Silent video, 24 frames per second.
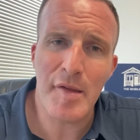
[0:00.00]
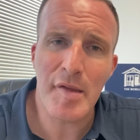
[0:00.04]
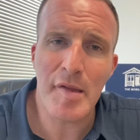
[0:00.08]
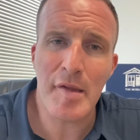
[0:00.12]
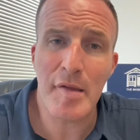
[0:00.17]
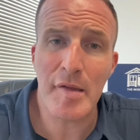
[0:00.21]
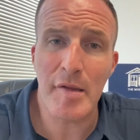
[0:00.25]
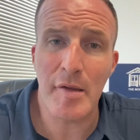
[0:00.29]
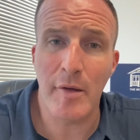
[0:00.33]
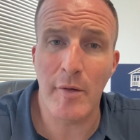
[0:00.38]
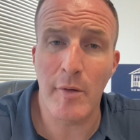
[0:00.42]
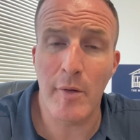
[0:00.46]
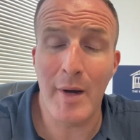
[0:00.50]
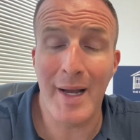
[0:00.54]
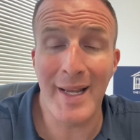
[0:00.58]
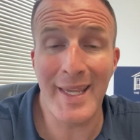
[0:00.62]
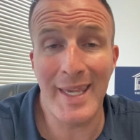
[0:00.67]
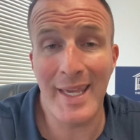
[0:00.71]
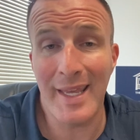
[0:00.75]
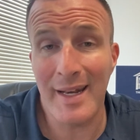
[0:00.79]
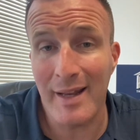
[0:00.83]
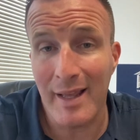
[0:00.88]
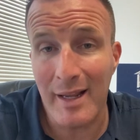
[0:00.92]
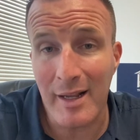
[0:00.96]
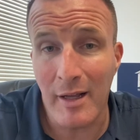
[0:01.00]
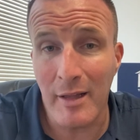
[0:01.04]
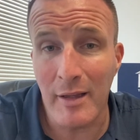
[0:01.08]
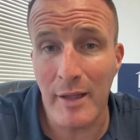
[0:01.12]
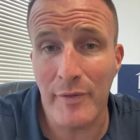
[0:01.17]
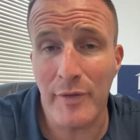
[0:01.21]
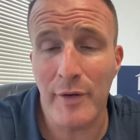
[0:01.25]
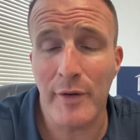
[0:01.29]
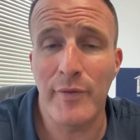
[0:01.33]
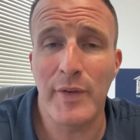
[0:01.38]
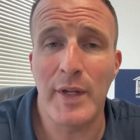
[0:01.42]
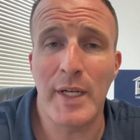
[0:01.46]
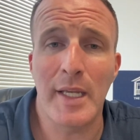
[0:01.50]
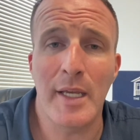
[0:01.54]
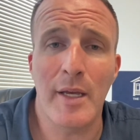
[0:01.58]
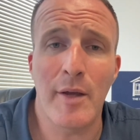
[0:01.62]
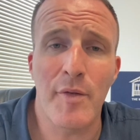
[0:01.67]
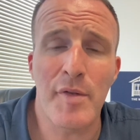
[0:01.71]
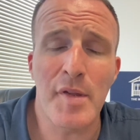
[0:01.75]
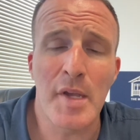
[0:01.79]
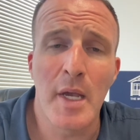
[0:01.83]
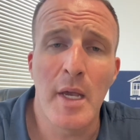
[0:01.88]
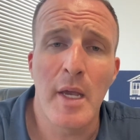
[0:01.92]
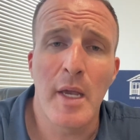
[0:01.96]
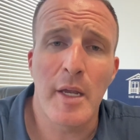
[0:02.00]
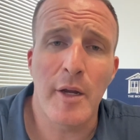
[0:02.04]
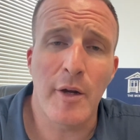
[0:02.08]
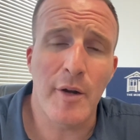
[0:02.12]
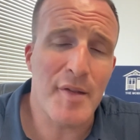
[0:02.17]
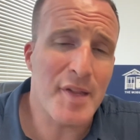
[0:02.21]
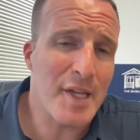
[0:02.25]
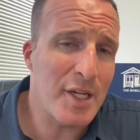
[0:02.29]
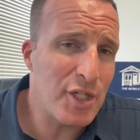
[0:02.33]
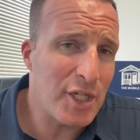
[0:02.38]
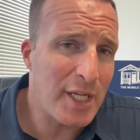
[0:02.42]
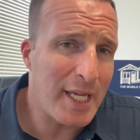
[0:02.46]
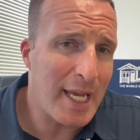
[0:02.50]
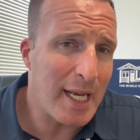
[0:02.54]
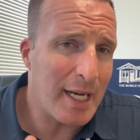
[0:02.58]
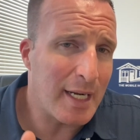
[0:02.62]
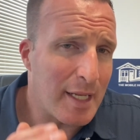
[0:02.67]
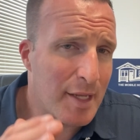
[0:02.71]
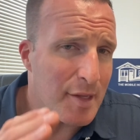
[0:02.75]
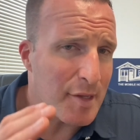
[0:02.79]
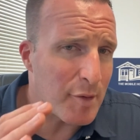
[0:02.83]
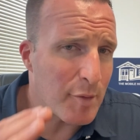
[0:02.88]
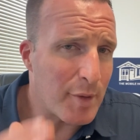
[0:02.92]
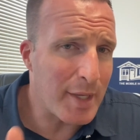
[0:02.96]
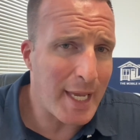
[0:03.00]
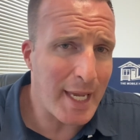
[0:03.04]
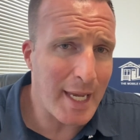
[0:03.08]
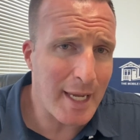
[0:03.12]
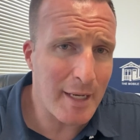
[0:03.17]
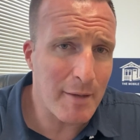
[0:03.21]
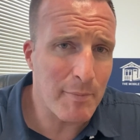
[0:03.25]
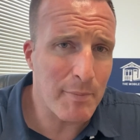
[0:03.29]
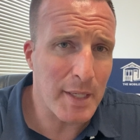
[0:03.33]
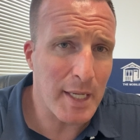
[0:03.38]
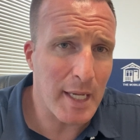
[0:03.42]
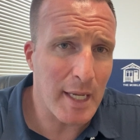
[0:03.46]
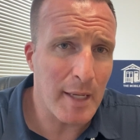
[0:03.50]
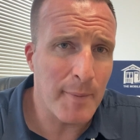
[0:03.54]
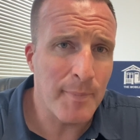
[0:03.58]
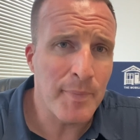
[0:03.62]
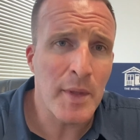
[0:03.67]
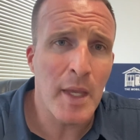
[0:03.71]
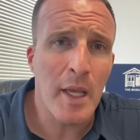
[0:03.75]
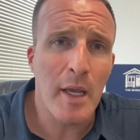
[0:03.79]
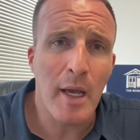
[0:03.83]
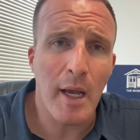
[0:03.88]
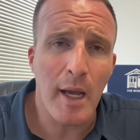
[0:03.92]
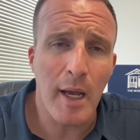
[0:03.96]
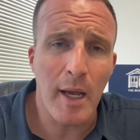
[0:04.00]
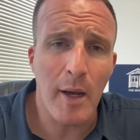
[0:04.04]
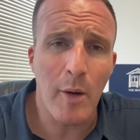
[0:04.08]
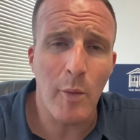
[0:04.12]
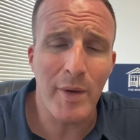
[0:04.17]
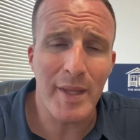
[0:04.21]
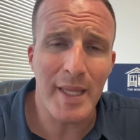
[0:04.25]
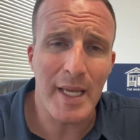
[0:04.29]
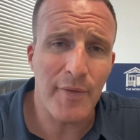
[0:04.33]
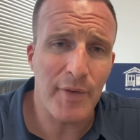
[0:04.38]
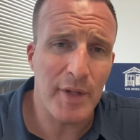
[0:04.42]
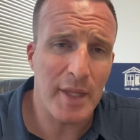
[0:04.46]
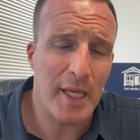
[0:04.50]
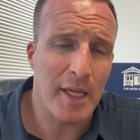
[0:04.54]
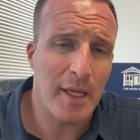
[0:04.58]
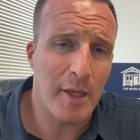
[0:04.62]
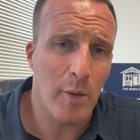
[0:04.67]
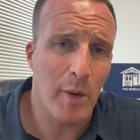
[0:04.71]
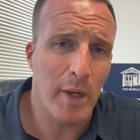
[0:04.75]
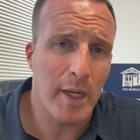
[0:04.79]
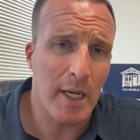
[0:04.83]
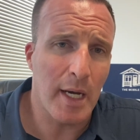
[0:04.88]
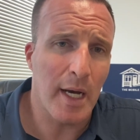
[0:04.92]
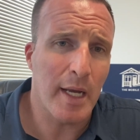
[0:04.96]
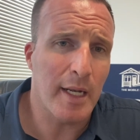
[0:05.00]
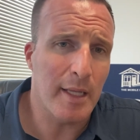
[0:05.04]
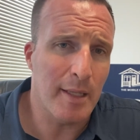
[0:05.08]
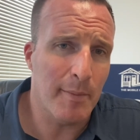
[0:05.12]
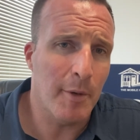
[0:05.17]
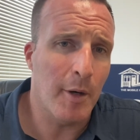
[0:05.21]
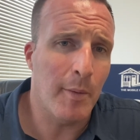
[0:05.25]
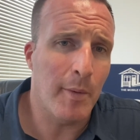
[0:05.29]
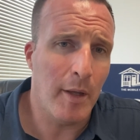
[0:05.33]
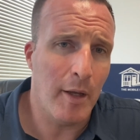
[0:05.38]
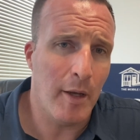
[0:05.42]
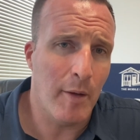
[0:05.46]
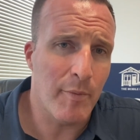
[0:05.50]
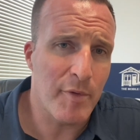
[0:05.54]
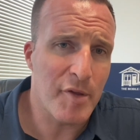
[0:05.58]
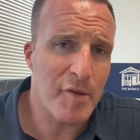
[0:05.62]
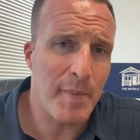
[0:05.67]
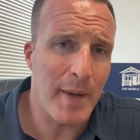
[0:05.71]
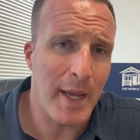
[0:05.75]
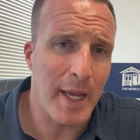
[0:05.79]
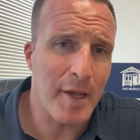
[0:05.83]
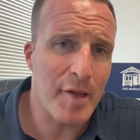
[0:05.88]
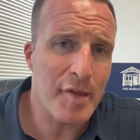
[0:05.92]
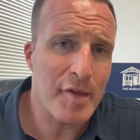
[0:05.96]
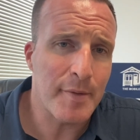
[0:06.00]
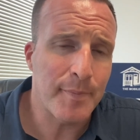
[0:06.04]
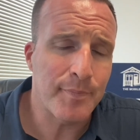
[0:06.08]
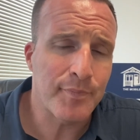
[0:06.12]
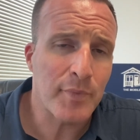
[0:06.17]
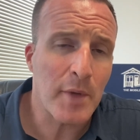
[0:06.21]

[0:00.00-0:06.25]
So again, like all of our videos, you're as educated as you can be with everything going on in the mobile home space.